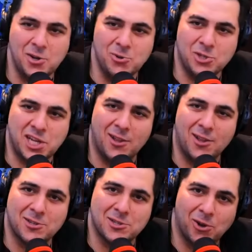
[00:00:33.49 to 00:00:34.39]
a new challenge.
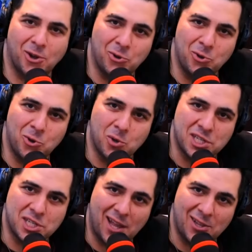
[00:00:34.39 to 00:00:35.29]
It's called the Uber
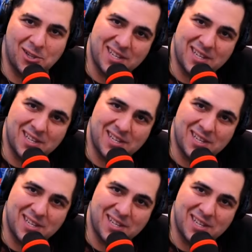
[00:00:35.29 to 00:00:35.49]
Challenge.